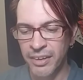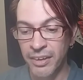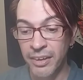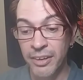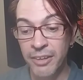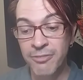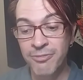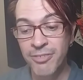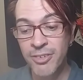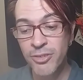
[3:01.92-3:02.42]

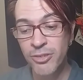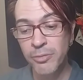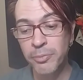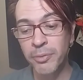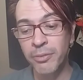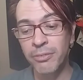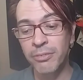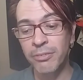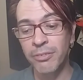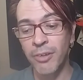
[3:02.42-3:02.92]
The
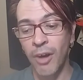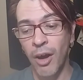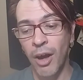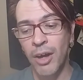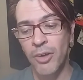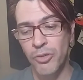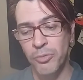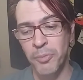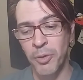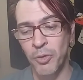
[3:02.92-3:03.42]
visible
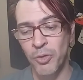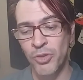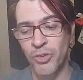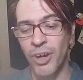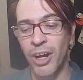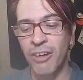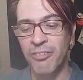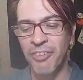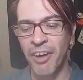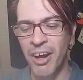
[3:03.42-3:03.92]
cosmos
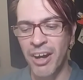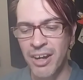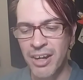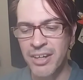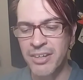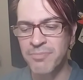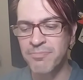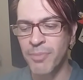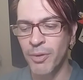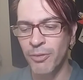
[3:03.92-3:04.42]
of
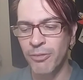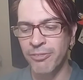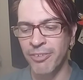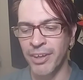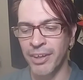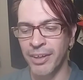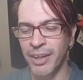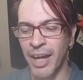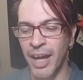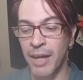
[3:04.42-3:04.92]

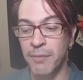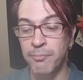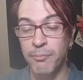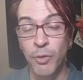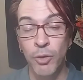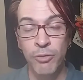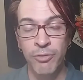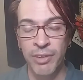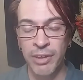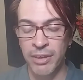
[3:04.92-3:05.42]
unmoving and
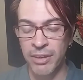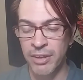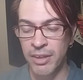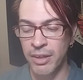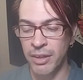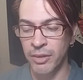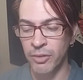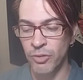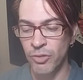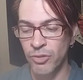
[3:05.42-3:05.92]
moving
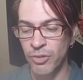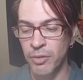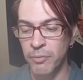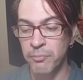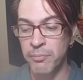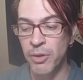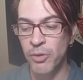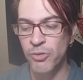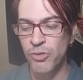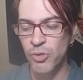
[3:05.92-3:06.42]
things
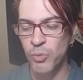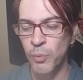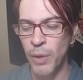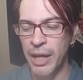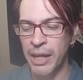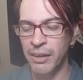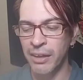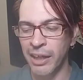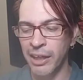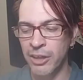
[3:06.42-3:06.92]
melts
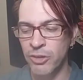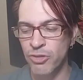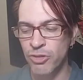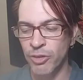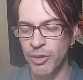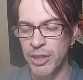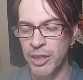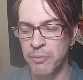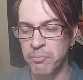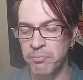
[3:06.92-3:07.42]
away like a
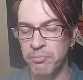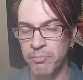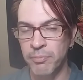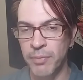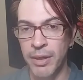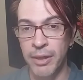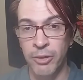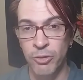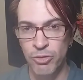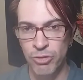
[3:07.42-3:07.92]
dream
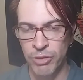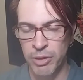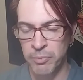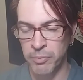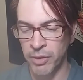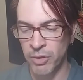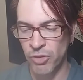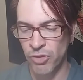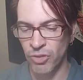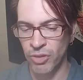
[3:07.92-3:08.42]
in a
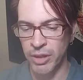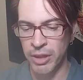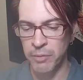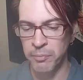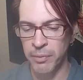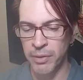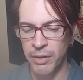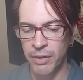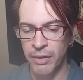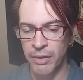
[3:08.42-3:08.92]
dreamless sleep.
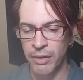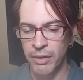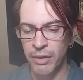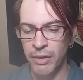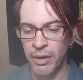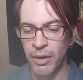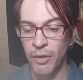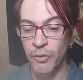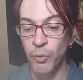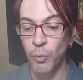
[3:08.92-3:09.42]

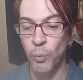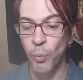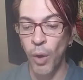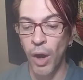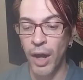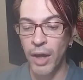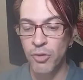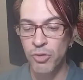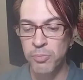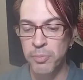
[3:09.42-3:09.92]
The
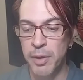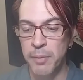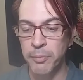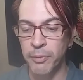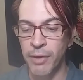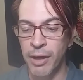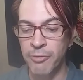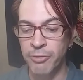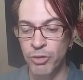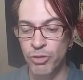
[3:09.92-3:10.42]
wise people
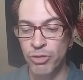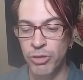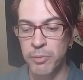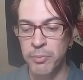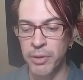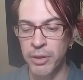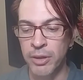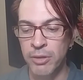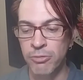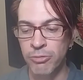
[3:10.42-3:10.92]
have
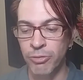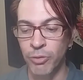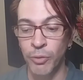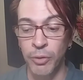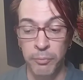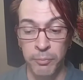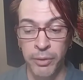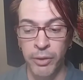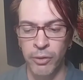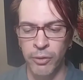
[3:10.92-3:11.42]
attributed, for
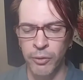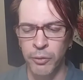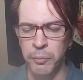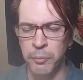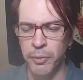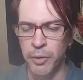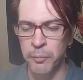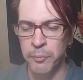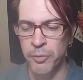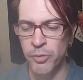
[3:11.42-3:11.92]
empirical
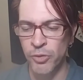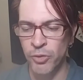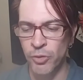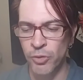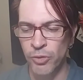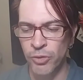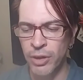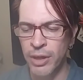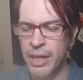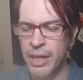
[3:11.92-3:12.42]
purposes,